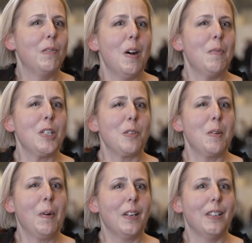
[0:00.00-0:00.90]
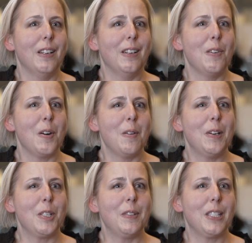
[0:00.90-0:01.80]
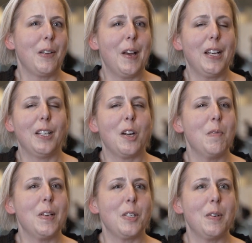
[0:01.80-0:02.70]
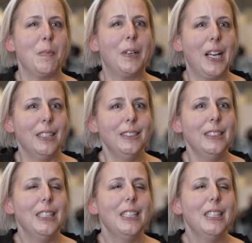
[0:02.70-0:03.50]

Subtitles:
a measurement partner or a measurement schematic or a measurement plan.